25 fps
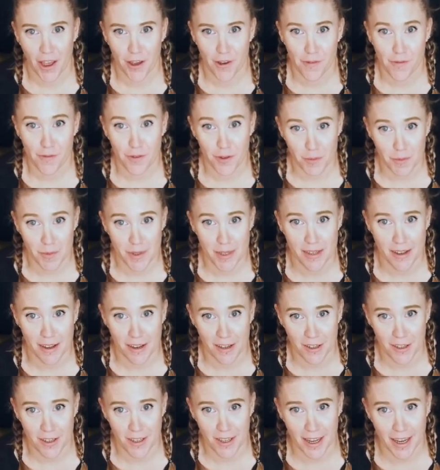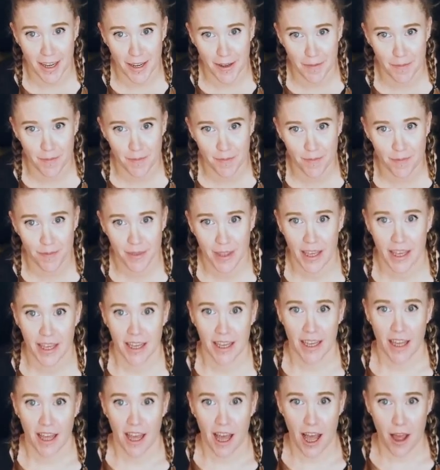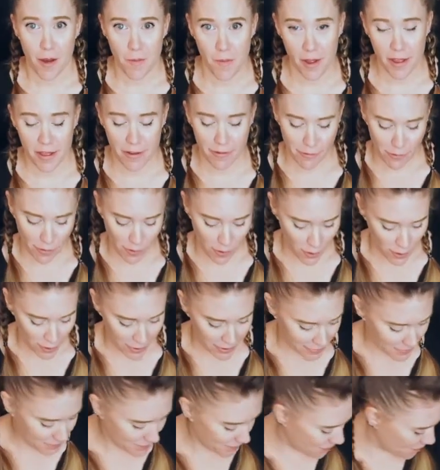foot massage time. I'm on the floor.